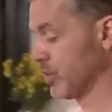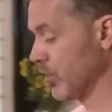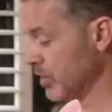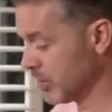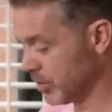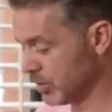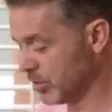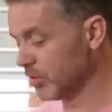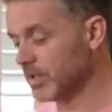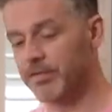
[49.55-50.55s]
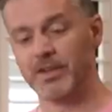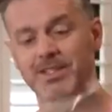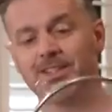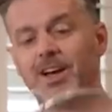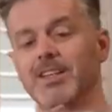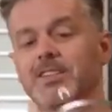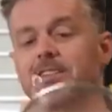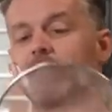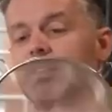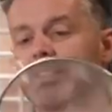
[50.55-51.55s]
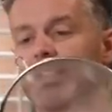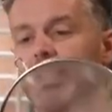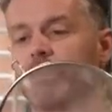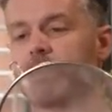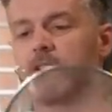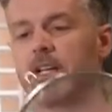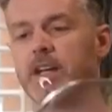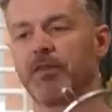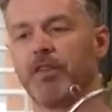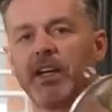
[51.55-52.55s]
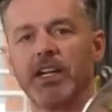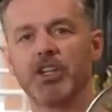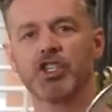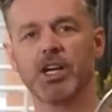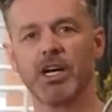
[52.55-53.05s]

two, two different size sieves, like a finish